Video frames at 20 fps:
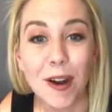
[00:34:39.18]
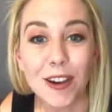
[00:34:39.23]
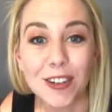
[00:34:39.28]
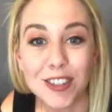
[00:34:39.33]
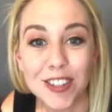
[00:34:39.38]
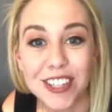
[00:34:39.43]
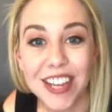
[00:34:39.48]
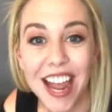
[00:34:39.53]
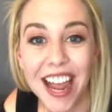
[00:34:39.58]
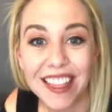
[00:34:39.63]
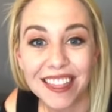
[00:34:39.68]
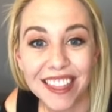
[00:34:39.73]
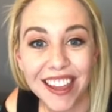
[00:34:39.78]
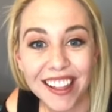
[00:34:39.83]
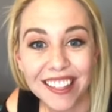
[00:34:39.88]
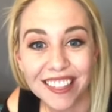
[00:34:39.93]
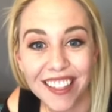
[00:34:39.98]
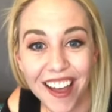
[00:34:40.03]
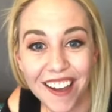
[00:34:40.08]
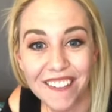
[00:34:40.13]
March 10th.
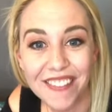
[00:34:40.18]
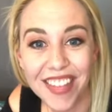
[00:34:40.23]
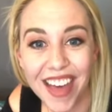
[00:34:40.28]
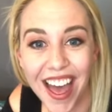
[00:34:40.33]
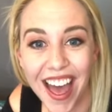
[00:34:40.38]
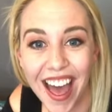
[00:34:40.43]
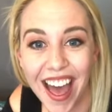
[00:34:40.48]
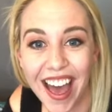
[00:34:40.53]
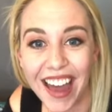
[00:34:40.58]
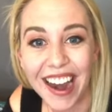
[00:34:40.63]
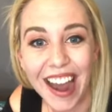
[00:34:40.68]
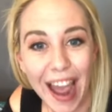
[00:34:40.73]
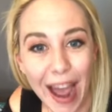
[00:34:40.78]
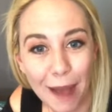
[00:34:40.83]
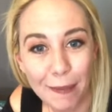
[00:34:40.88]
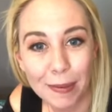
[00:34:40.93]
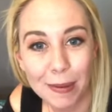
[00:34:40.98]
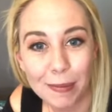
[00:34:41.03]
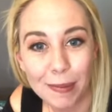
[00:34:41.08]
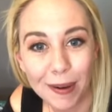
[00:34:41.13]
I love that.
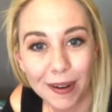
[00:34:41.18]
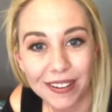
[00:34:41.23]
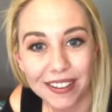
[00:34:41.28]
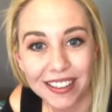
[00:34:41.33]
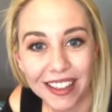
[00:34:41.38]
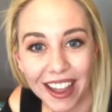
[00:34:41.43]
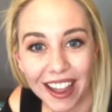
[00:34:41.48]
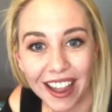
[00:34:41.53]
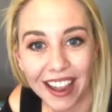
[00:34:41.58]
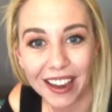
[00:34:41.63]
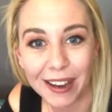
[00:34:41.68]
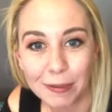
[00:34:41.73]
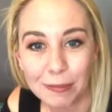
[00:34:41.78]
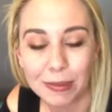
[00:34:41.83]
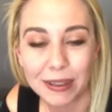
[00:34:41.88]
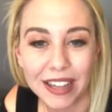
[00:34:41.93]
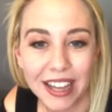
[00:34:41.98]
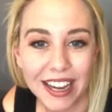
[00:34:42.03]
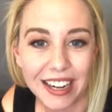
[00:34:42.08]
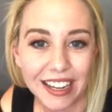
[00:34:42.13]
Happy birthday.
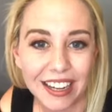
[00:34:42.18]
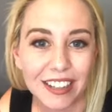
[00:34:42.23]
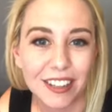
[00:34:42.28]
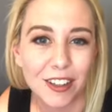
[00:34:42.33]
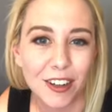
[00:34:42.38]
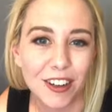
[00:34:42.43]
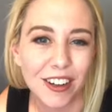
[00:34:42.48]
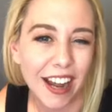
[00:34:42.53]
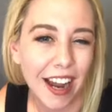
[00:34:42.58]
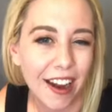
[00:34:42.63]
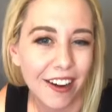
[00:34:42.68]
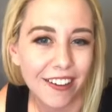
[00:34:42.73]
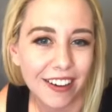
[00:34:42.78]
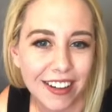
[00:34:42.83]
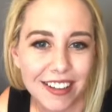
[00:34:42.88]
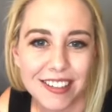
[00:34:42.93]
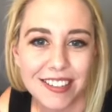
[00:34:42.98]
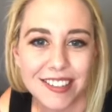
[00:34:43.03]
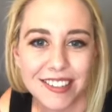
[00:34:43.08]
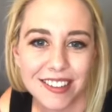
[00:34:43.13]
Belated. You're an
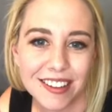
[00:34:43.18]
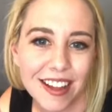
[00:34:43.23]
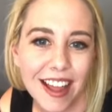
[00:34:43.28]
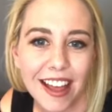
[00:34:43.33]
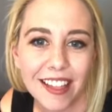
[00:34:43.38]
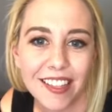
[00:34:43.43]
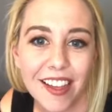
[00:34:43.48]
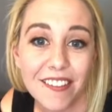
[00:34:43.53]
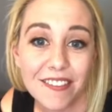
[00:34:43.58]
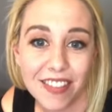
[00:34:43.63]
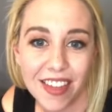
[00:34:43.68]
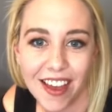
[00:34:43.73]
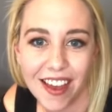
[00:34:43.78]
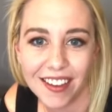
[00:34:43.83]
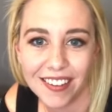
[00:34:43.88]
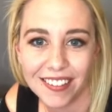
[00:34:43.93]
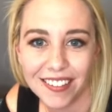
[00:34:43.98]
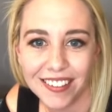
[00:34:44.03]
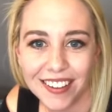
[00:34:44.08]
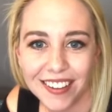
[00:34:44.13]
Aries. I love
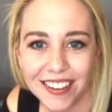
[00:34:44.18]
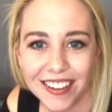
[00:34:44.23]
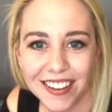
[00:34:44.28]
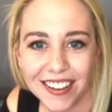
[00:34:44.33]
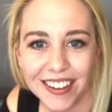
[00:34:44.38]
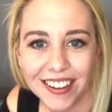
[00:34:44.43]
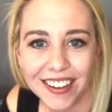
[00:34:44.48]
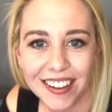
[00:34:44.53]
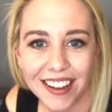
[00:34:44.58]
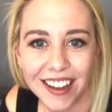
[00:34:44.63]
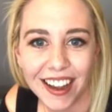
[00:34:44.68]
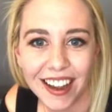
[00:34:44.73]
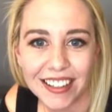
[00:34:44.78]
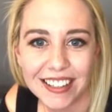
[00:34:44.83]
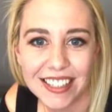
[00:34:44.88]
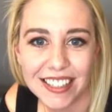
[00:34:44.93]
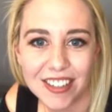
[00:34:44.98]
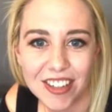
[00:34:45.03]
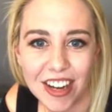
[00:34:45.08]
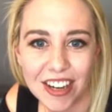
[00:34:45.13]
that.
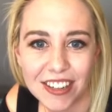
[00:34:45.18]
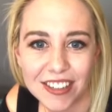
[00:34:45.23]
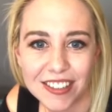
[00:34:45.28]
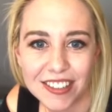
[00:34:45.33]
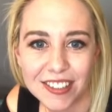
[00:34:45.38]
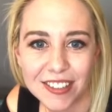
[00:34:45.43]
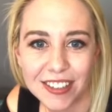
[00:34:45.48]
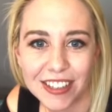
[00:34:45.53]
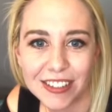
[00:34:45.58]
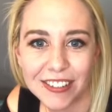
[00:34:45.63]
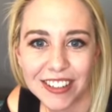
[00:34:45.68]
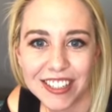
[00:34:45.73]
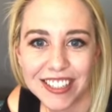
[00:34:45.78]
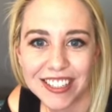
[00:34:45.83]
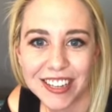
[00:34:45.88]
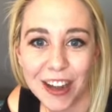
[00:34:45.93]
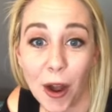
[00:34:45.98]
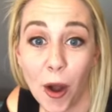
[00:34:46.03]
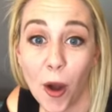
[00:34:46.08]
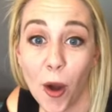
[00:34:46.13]
I did Ho's story
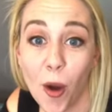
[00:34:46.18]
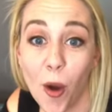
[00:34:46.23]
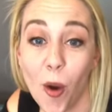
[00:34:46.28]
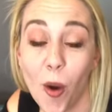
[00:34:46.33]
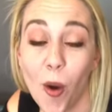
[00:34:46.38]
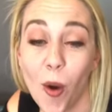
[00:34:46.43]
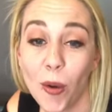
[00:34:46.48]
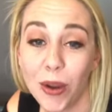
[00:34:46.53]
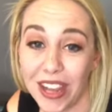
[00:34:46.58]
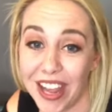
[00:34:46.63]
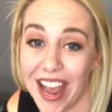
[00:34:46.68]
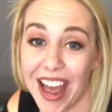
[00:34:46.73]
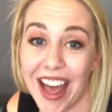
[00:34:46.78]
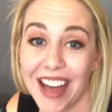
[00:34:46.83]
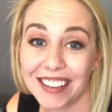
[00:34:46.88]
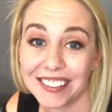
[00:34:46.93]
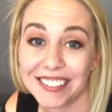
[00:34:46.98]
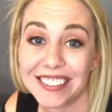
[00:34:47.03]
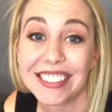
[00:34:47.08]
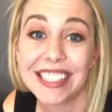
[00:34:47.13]
quest. Oh,
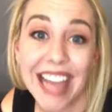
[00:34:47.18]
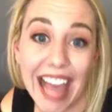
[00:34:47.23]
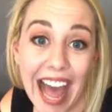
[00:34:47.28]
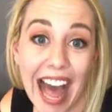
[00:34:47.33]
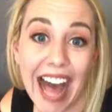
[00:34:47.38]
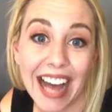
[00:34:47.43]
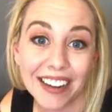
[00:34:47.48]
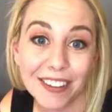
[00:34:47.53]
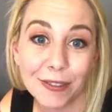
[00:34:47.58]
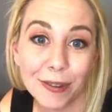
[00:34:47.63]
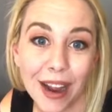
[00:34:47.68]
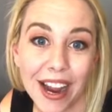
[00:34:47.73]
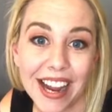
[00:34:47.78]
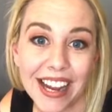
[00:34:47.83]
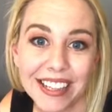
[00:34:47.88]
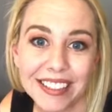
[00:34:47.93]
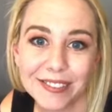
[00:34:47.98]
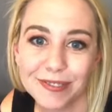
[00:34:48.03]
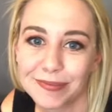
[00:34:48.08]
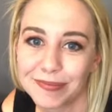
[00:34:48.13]
yeah. Yeah,
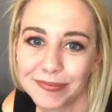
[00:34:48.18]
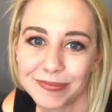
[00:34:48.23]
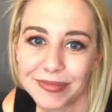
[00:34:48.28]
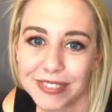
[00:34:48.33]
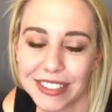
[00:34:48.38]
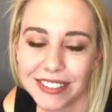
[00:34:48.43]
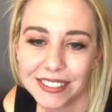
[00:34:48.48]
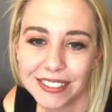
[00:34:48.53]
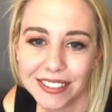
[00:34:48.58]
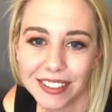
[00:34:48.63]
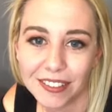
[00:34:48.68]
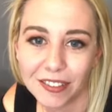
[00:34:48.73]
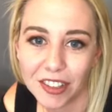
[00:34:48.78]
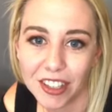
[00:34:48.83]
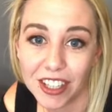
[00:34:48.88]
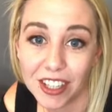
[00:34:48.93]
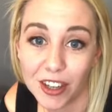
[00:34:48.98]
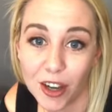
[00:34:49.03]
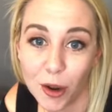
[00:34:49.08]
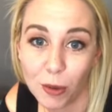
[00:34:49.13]
right? If
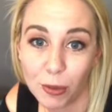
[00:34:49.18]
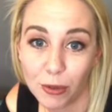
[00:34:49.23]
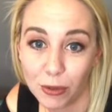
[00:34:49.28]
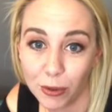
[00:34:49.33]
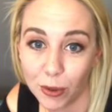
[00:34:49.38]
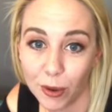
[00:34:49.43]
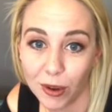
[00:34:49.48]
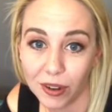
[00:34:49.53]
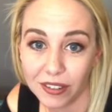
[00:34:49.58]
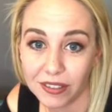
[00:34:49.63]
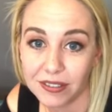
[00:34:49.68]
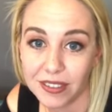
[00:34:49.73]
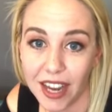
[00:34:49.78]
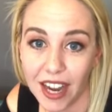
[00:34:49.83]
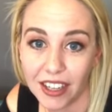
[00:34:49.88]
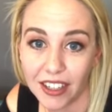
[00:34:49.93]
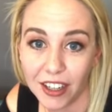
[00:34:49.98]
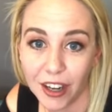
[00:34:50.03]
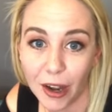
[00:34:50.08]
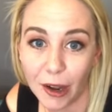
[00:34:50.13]
you didn't know before,
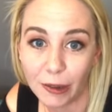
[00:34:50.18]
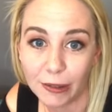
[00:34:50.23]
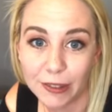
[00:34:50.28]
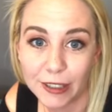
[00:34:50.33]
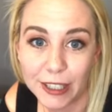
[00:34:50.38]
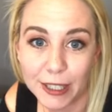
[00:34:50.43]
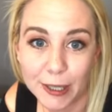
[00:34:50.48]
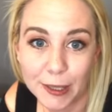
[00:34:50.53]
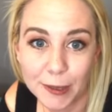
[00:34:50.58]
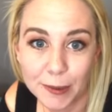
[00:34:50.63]
now you know.